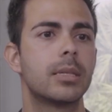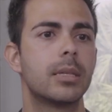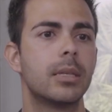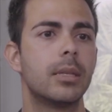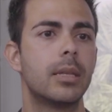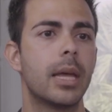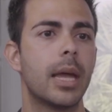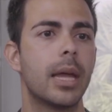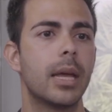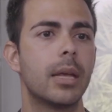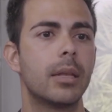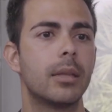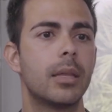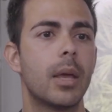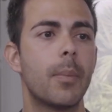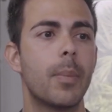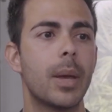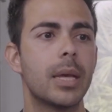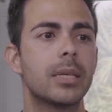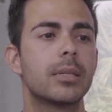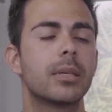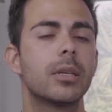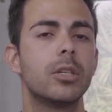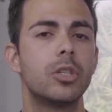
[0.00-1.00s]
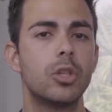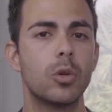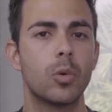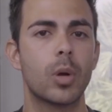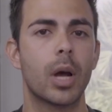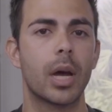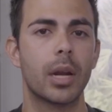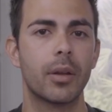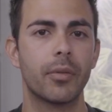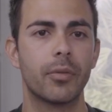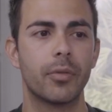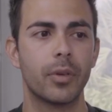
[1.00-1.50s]
they basically do
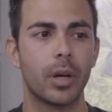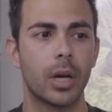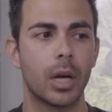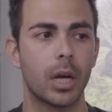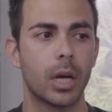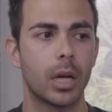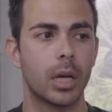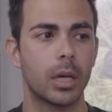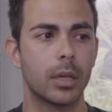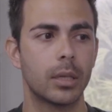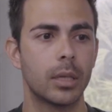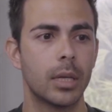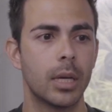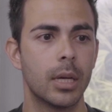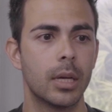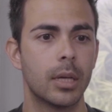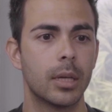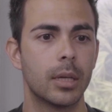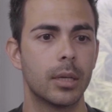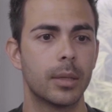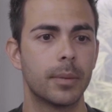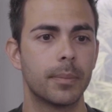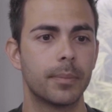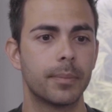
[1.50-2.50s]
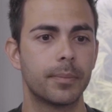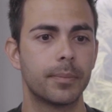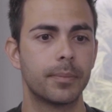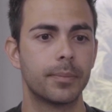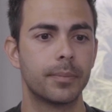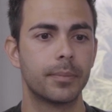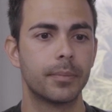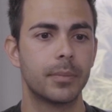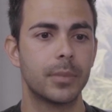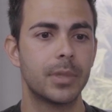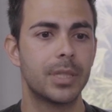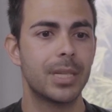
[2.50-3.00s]
kind of
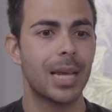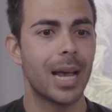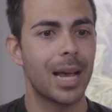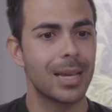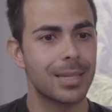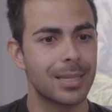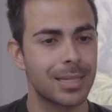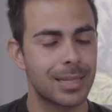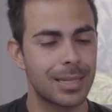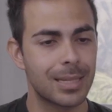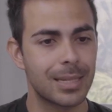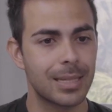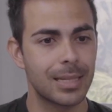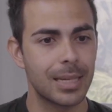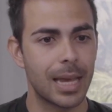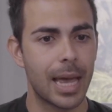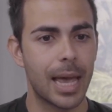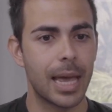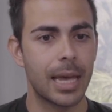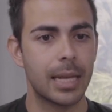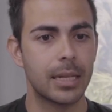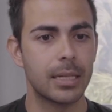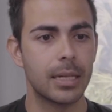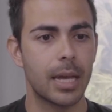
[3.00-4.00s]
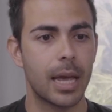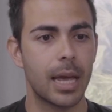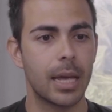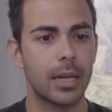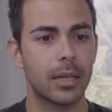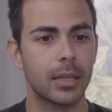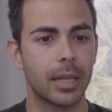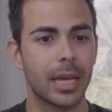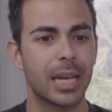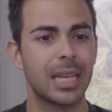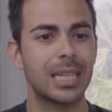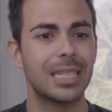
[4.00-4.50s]
tests
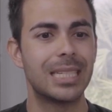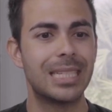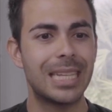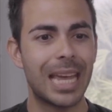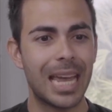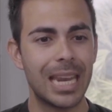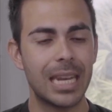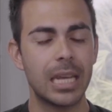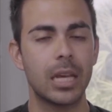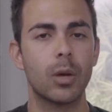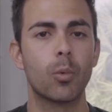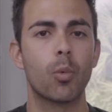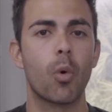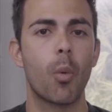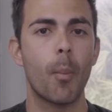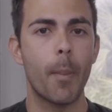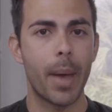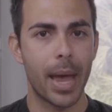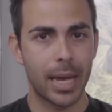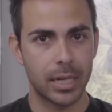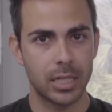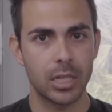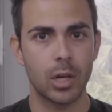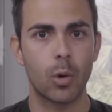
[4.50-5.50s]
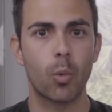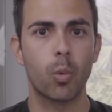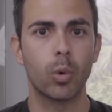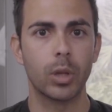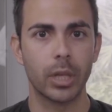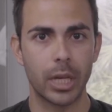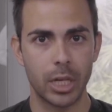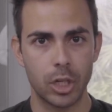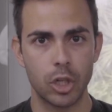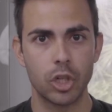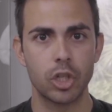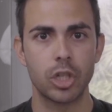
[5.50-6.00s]
and like dating romantic
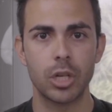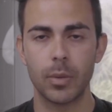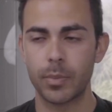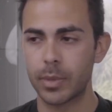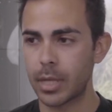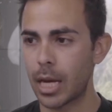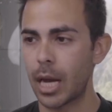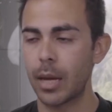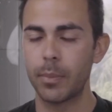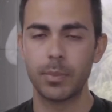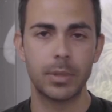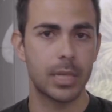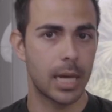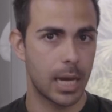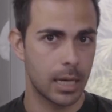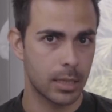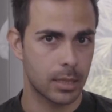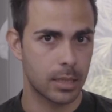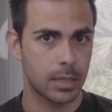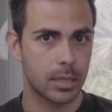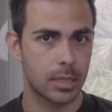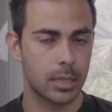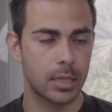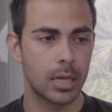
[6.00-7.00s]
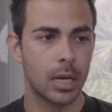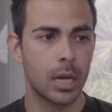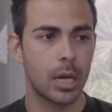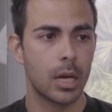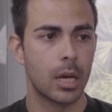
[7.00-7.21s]
relationship type tests.